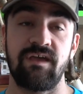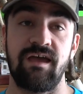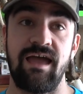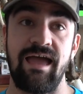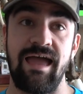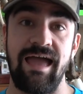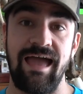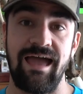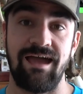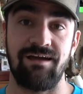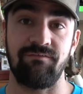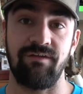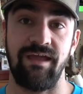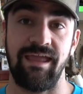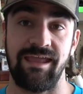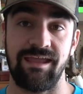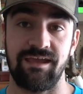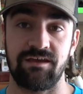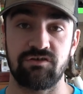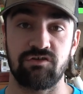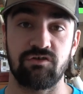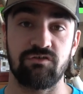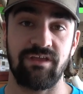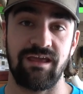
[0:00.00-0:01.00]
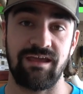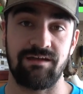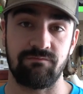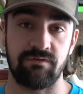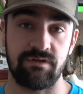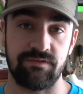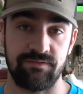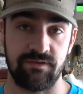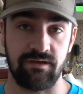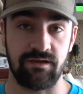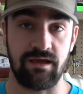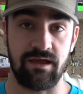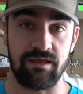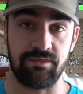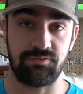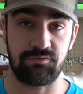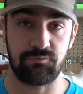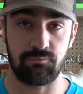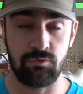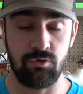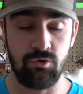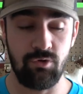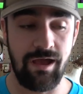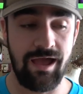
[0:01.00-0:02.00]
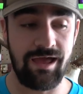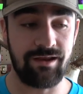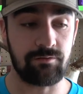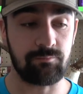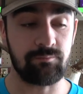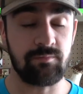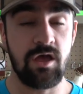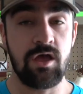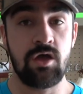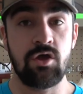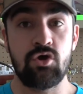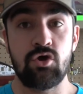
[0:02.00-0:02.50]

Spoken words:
have handled everything I threw at them.